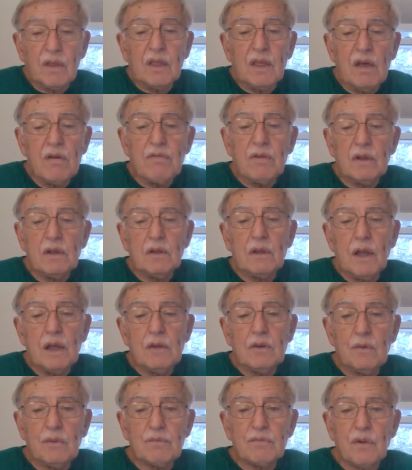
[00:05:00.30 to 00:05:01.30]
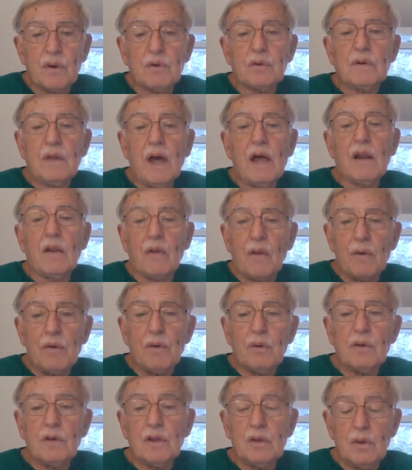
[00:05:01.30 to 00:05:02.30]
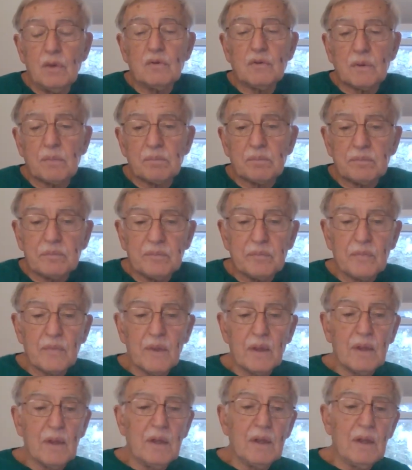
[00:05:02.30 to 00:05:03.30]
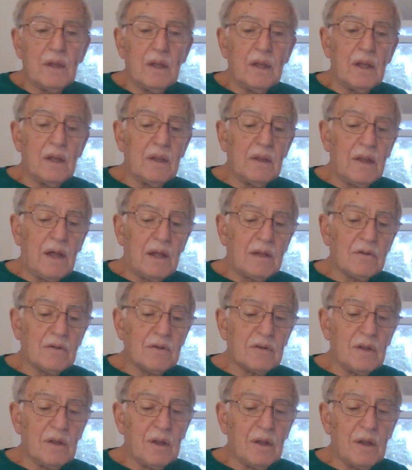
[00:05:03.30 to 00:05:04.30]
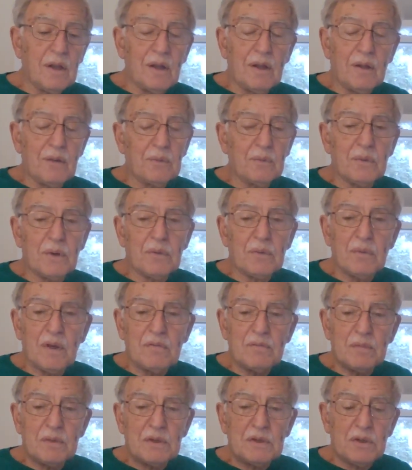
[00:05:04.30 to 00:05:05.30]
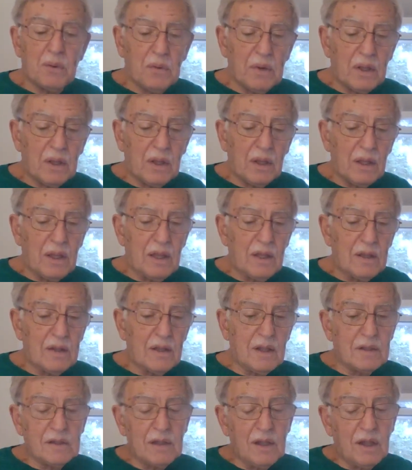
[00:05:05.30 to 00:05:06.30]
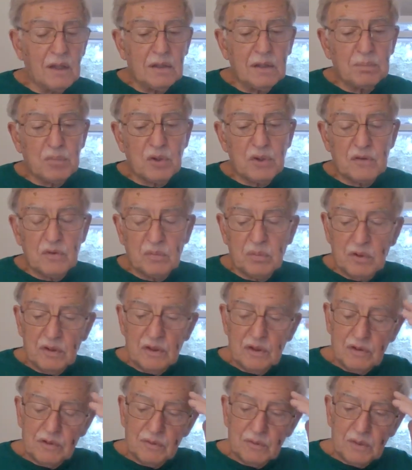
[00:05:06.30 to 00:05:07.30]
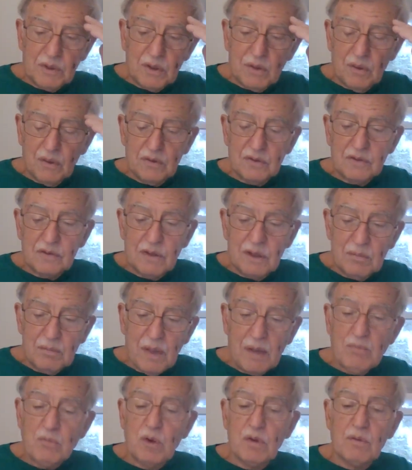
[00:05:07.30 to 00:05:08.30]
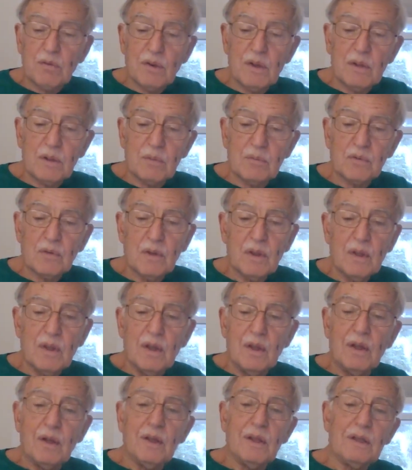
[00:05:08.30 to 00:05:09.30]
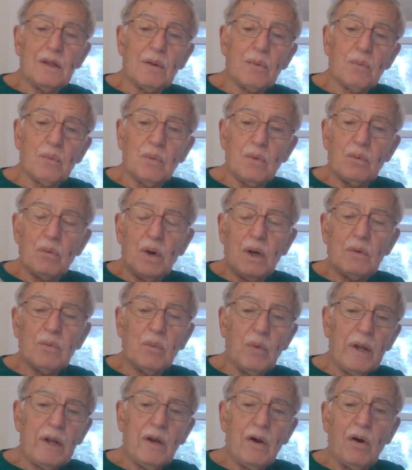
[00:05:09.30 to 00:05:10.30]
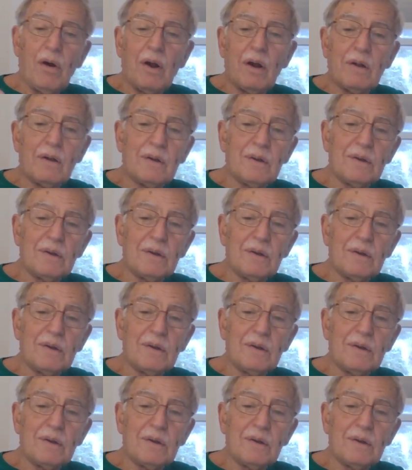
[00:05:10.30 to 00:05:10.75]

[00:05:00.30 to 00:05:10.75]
given that you've learned how to learn to use them. And that's what we've been doing. And then the other principle is we call this thing memory rhythms. You know, what are